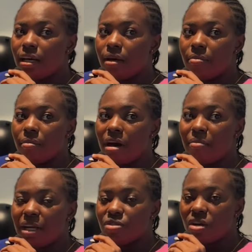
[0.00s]

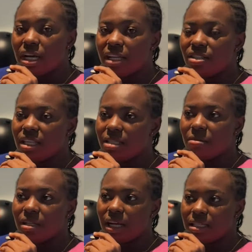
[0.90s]
um, my tour guide just
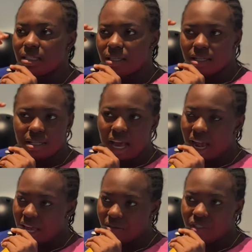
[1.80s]
explained that
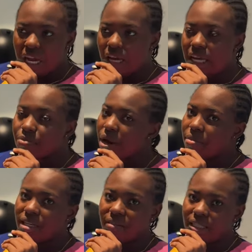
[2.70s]
that kind of child has
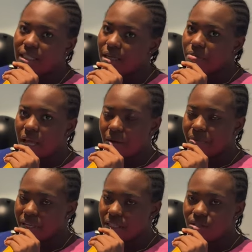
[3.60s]
probably never seen a
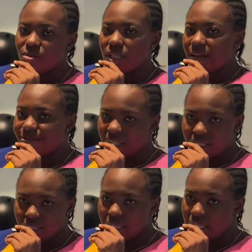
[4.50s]
black person, so they are
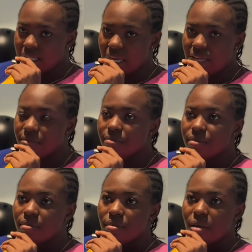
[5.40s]
fascinated.
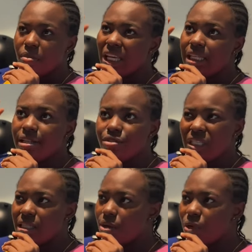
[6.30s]
But he
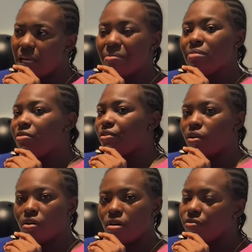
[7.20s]
didn't do it in a way that made me
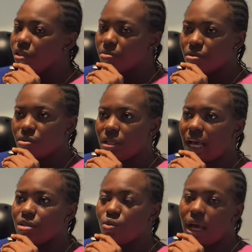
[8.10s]
feel uncomfortable.
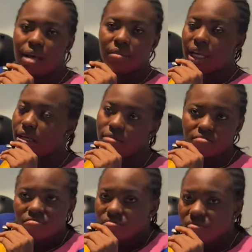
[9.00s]
So that's why I'm like,